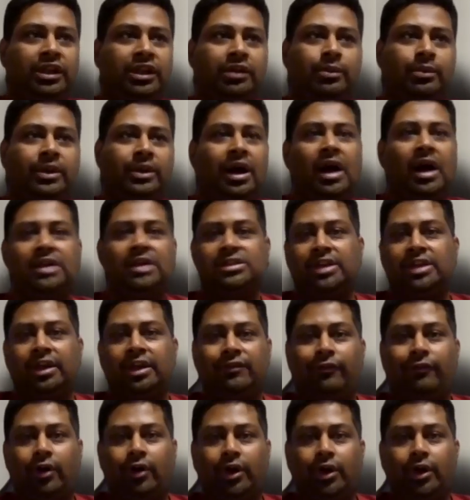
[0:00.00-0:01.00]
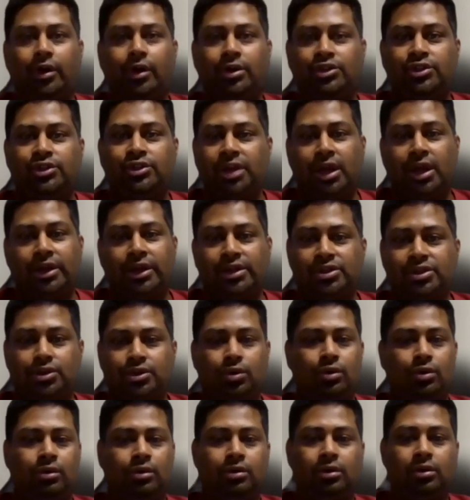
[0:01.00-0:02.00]
asking for your GRE
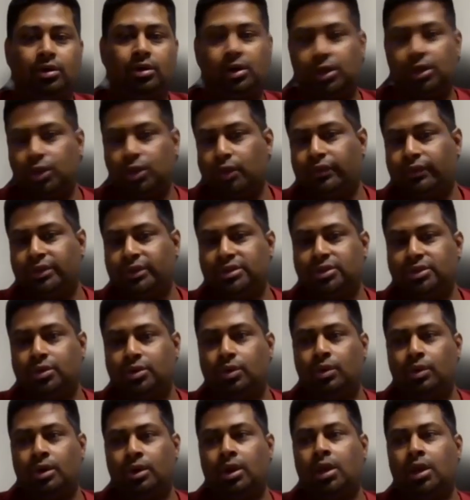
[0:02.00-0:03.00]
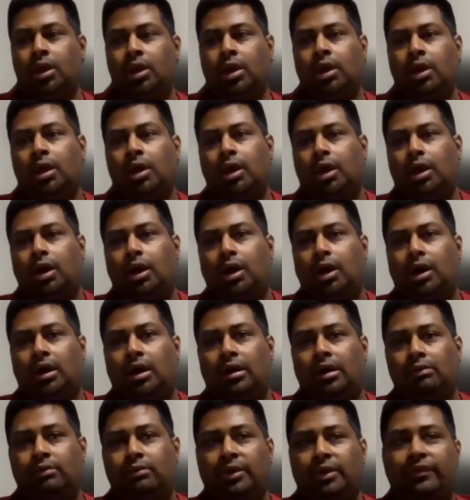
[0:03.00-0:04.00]
score, TOEFL score.
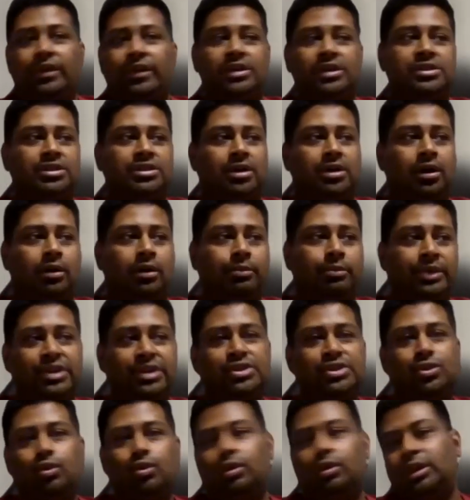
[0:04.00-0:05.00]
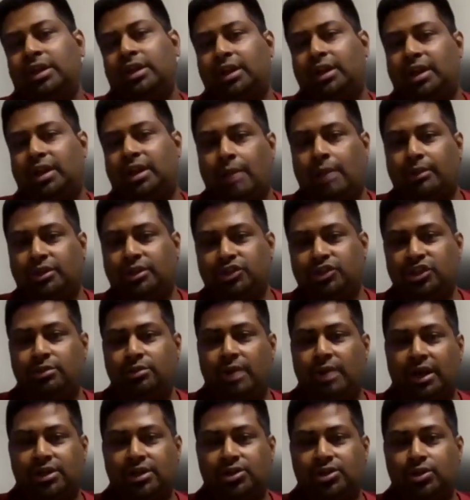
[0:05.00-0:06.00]
If it's a B school, then it can be a
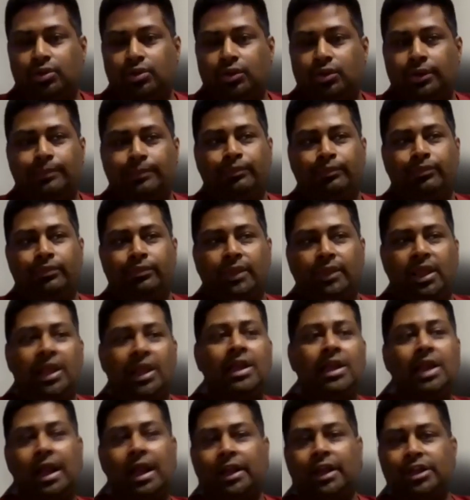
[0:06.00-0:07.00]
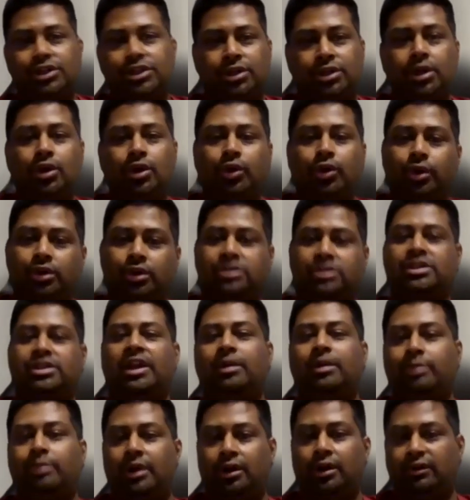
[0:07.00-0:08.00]
GMAT score, in addition to your
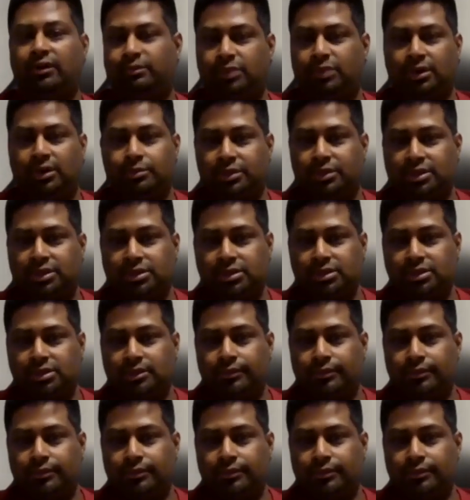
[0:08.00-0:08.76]
statement of purpose.